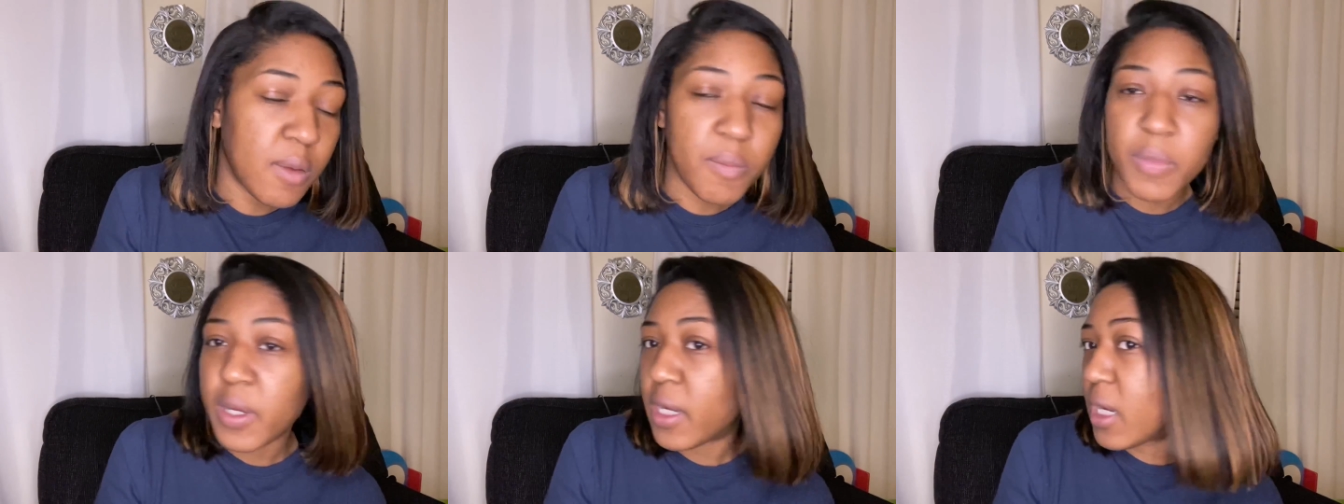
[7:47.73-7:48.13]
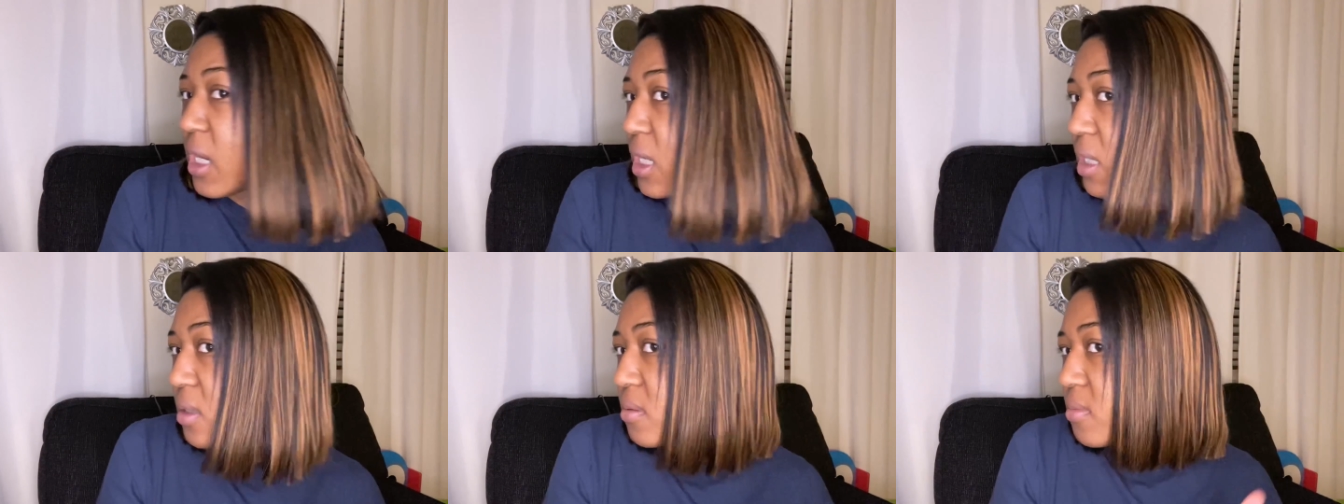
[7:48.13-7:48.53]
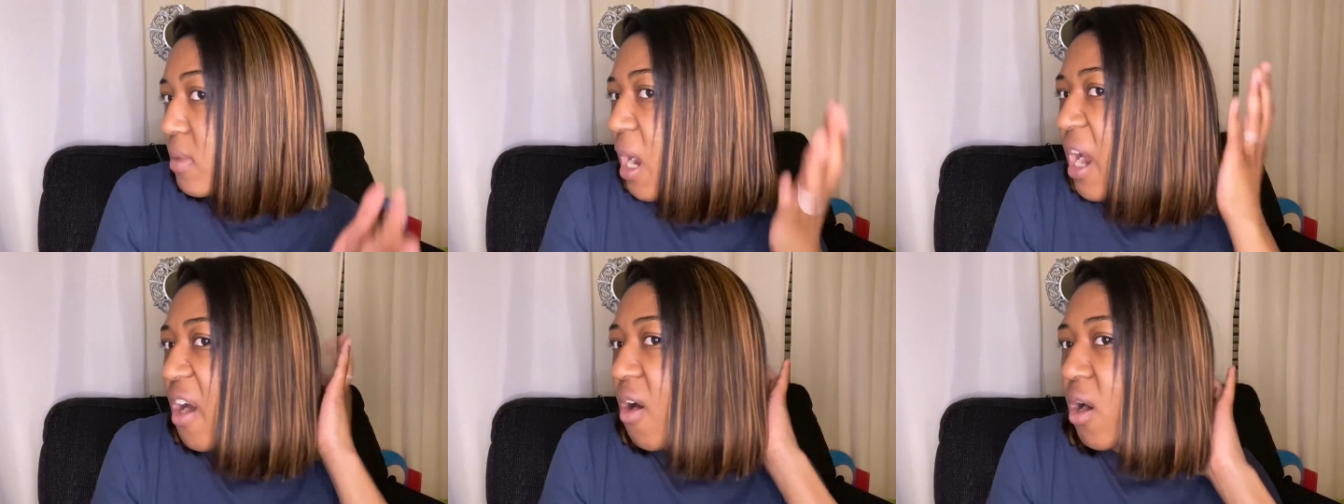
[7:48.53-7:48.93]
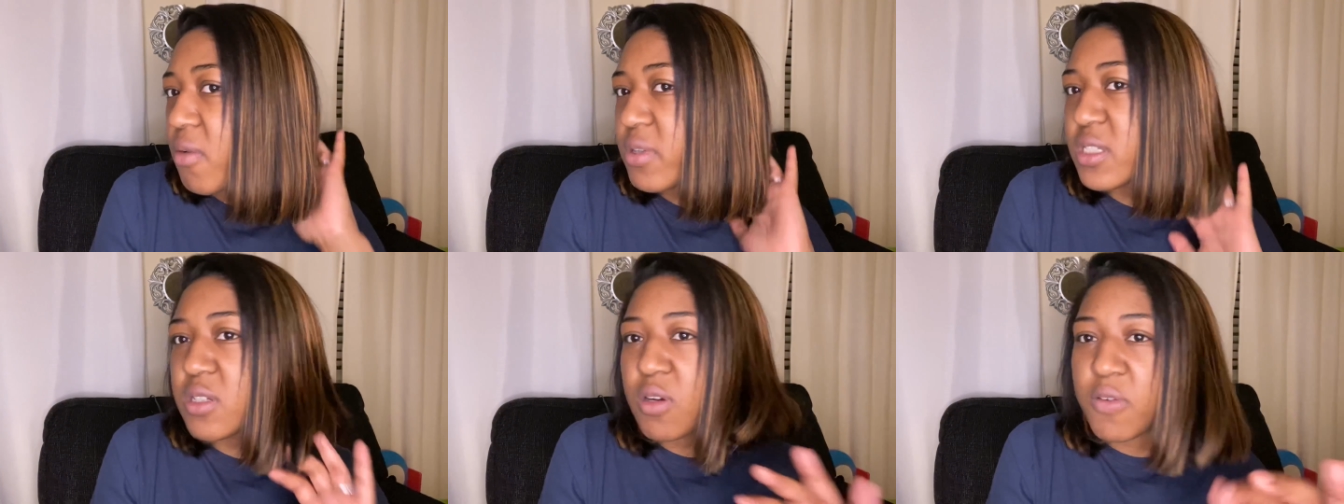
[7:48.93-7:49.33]
but um, I
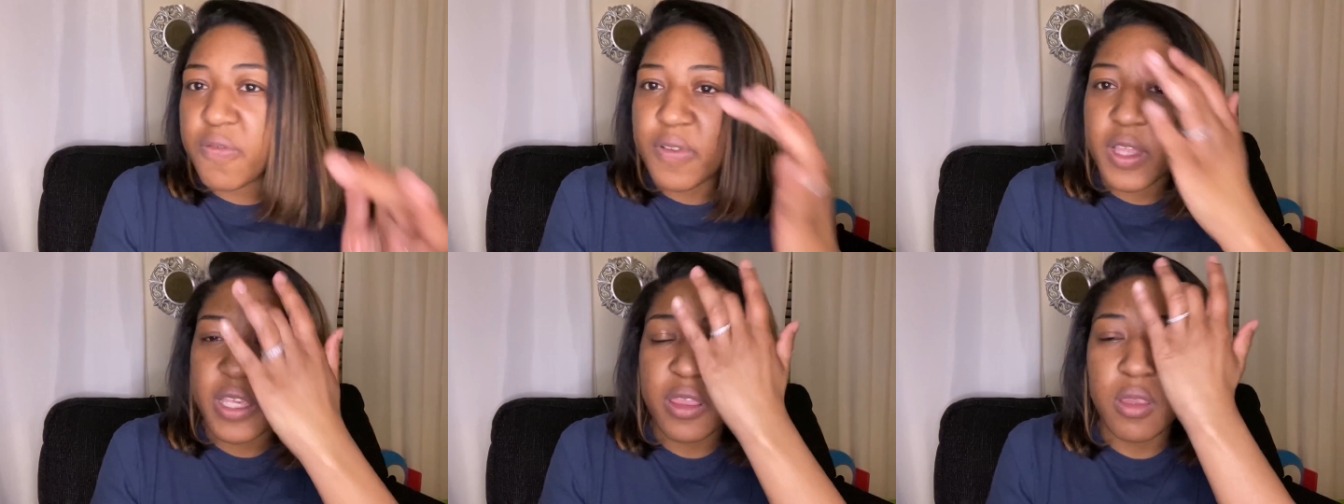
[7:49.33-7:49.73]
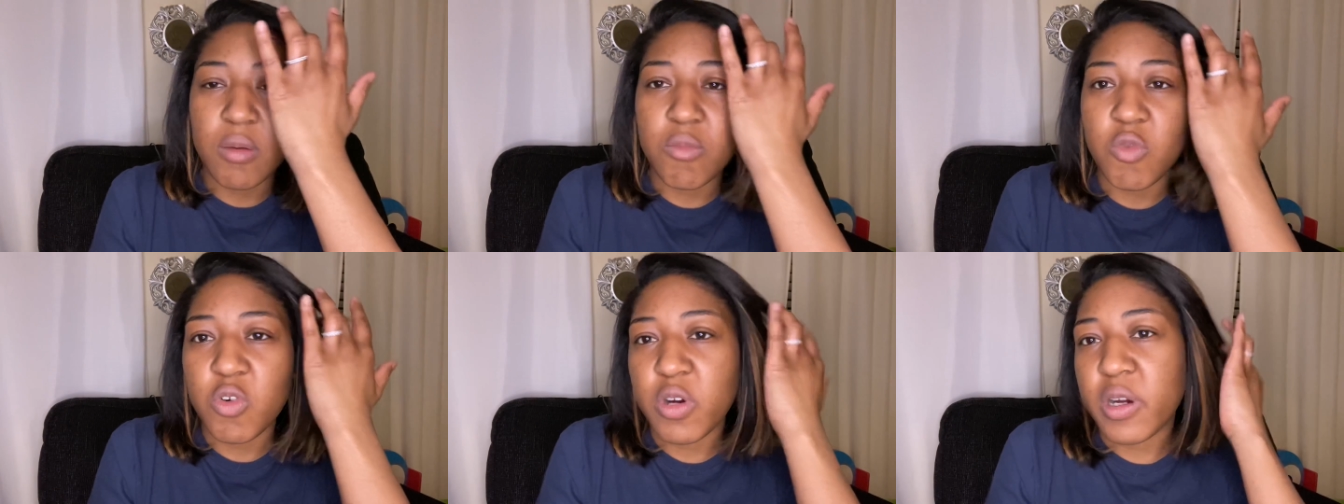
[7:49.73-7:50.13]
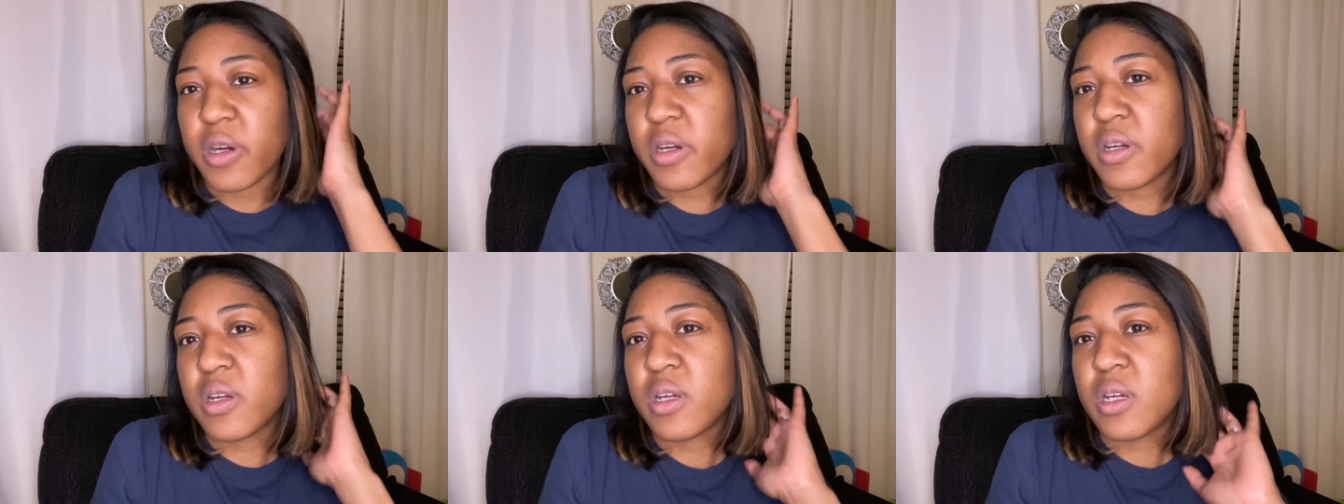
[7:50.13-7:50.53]
always go for like the more